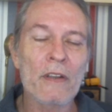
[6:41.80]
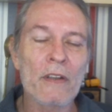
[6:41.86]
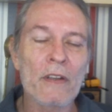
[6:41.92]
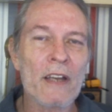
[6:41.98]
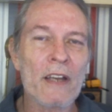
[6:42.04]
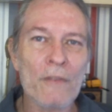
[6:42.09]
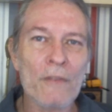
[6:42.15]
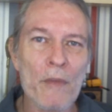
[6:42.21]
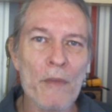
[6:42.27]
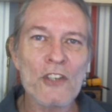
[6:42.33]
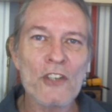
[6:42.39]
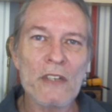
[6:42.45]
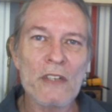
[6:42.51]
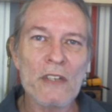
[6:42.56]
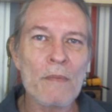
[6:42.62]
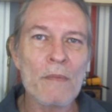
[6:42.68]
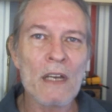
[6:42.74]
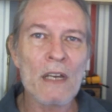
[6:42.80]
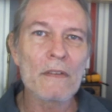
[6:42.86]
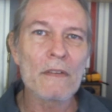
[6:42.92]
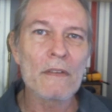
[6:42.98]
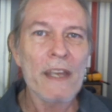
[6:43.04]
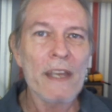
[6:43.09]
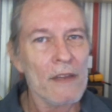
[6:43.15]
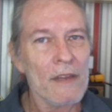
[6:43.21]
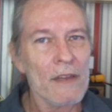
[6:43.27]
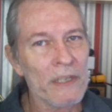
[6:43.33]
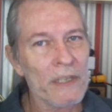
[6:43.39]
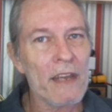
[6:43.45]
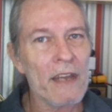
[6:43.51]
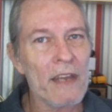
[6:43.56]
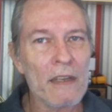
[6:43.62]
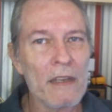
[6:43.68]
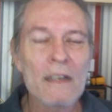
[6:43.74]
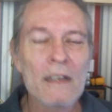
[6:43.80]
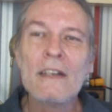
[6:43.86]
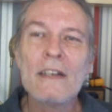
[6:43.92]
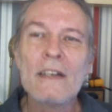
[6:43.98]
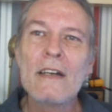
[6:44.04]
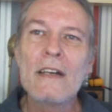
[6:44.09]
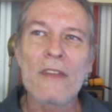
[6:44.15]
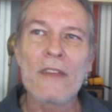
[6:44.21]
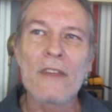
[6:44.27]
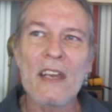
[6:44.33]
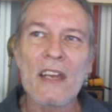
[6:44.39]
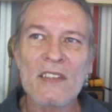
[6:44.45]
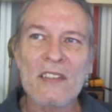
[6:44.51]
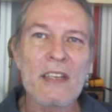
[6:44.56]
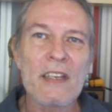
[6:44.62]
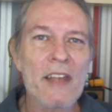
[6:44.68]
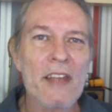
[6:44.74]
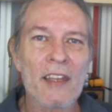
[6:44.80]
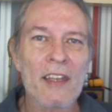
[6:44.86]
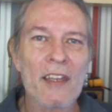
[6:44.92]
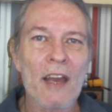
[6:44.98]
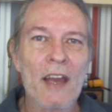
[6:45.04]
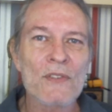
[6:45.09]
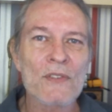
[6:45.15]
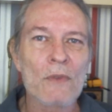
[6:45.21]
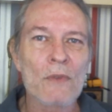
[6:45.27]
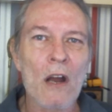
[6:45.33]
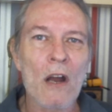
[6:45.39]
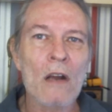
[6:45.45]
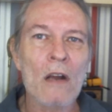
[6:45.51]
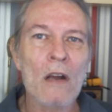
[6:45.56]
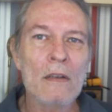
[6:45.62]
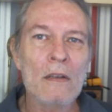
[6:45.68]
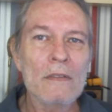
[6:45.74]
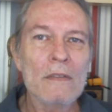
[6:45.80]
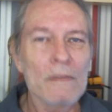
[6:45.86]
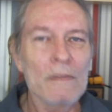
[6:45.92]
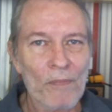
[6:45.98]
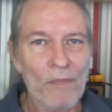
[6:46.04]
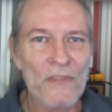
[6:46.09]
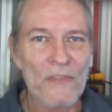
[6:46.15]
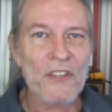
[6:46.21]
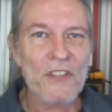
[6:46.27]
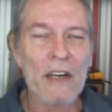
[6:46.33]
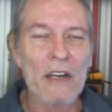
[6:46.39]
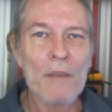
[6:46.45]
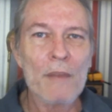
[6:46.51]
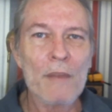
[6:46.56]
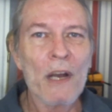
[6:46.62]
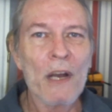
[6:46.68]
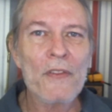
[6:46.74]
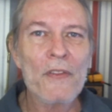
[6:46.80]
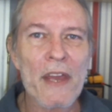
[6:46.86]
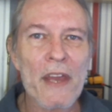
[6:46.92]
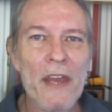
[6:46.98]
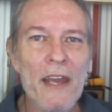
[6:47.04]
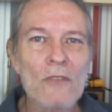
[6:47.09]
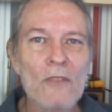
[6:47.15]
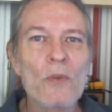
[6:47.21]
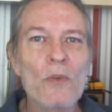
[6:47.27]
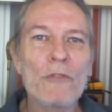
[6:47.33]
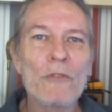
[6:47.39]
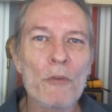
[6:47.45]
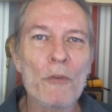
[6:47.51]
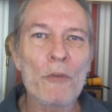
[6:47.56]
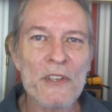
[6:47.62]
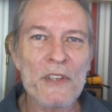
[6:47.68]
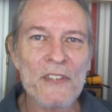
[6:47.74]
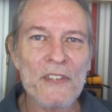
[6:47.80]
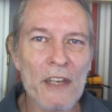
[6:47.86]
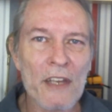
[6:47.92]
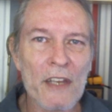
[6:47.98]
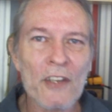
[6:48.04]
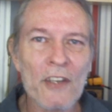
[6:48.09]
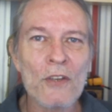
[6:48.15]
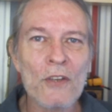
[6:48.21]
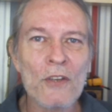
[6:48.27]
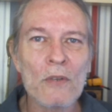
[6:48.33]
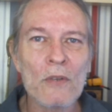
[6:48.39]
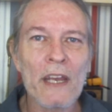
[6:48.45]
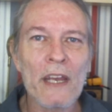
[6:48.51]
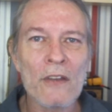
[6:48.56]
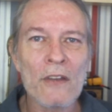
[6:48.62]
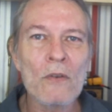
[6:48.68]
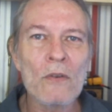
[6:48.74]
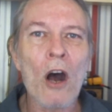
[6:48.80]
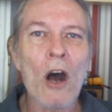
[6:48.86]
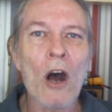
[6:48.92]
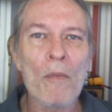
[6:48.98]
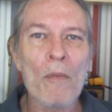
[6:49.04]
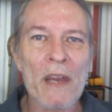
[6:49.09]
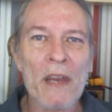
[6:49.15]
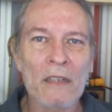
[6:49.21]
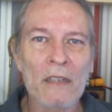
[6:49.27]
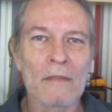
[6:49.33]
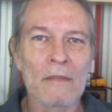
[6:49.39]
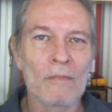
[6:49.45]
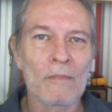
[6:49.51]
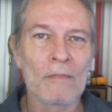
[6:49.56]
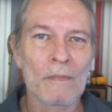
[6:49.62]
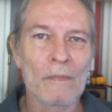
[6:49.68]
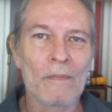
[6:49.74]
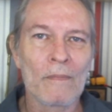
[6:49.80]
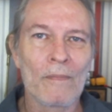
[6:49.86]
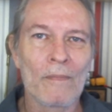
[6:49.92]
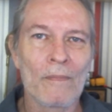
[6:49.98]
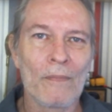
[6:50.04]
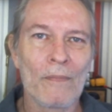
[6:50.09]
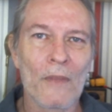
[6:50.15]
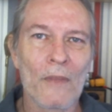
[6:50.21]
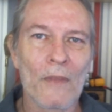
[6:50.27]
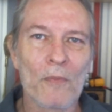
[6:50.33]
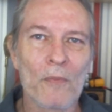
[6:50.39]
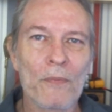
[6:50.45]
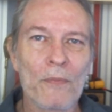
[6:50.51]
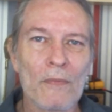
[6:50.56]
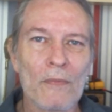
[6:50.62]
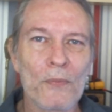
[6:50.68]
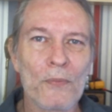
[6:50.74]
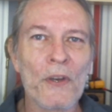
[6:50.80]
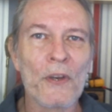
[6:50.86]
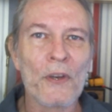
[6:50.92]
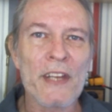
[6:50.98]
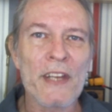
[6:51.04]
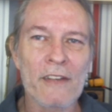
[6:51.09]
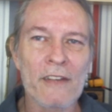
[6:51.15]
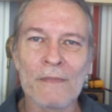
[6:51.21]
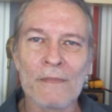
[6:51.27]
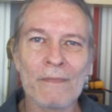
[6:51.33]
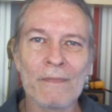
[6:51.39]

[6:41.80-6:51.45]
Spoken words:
confirmation email. Yeah, okay, they see that that was wrong. Sorry about that. We will be sending you a new all metal print head.